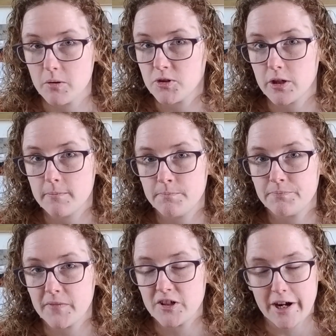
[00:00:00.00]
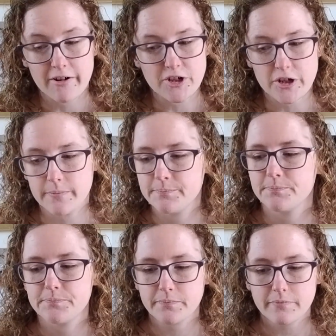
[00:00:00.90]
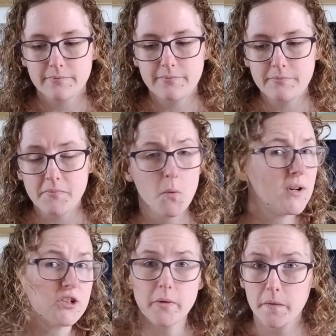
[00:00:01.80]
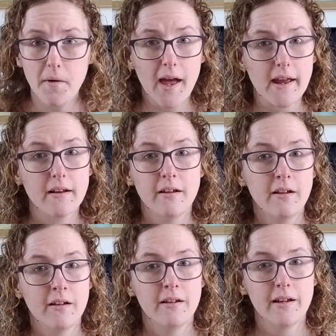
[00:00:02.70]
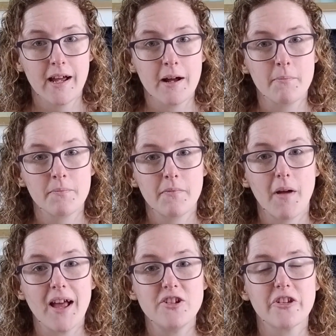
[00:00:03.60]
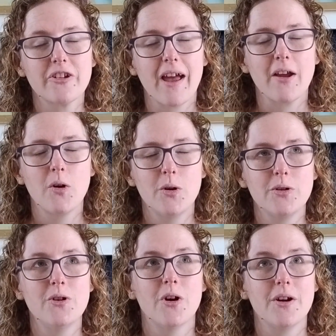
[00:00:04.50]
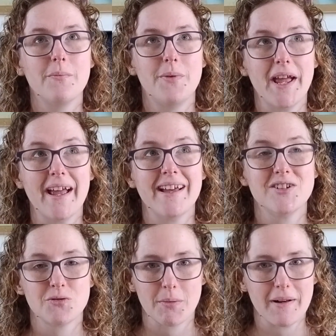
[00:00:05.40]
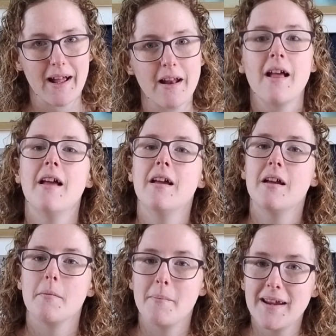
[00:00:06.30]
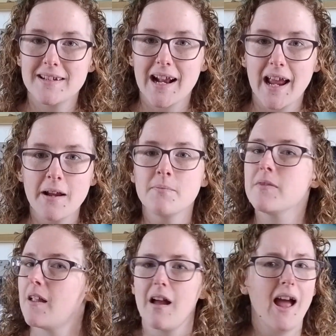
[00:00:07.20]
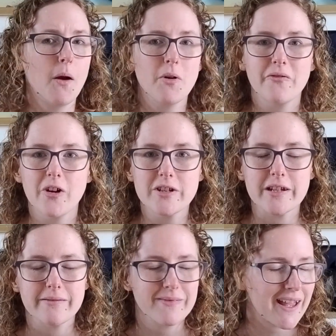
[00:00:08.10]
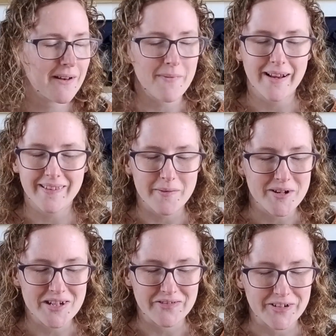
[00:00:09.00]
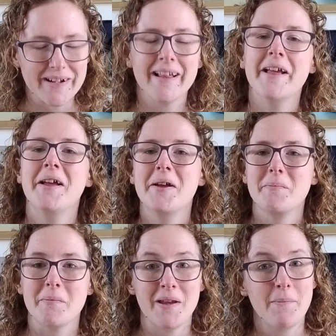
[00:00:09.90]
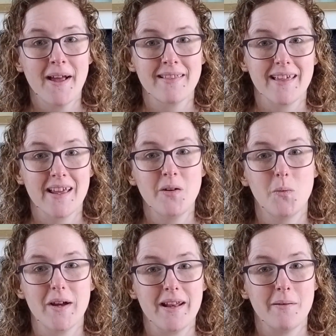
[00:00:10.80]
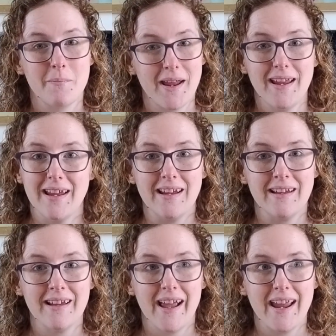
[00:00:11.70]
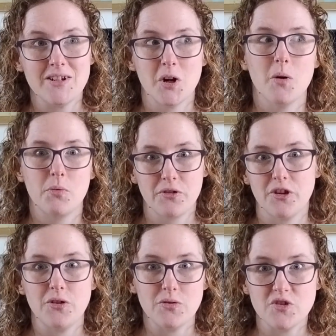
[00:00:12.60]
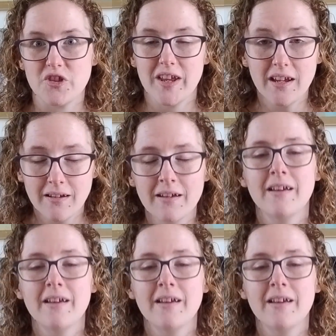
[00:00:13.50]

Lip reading: an op shop, a charity shop, which was fine. I could not bear to rip it out. Me today, I would have frogged it and made something different. But me back then, when making a top was a huge thing,